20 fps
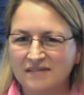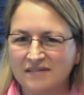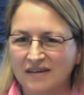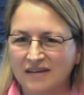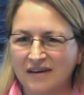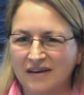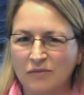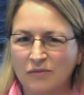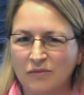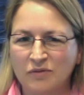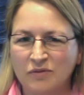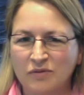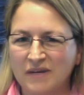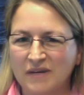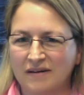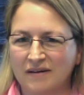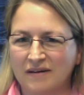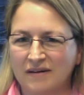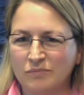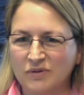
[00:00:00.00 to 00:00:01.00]
that I would be
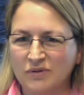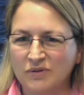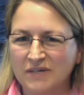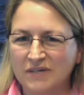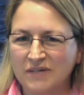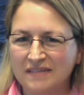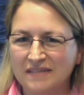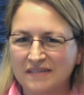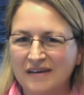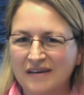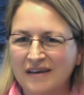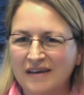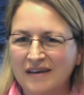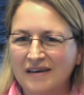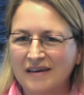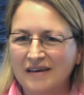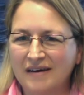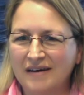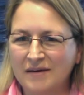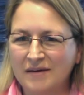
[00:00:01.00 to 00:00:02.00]
unemployed,
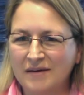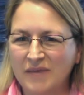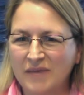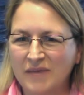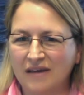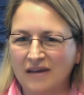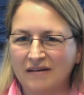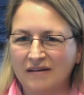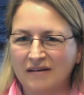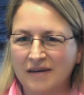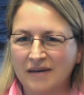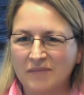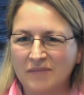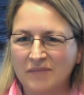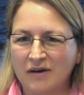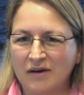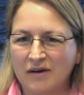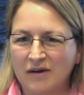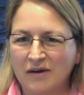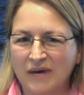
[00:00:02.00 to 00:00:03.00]
and I'm
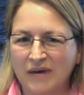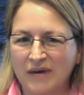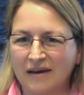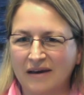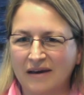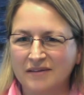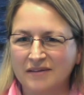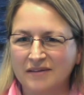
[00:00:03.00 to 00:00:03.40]
now back.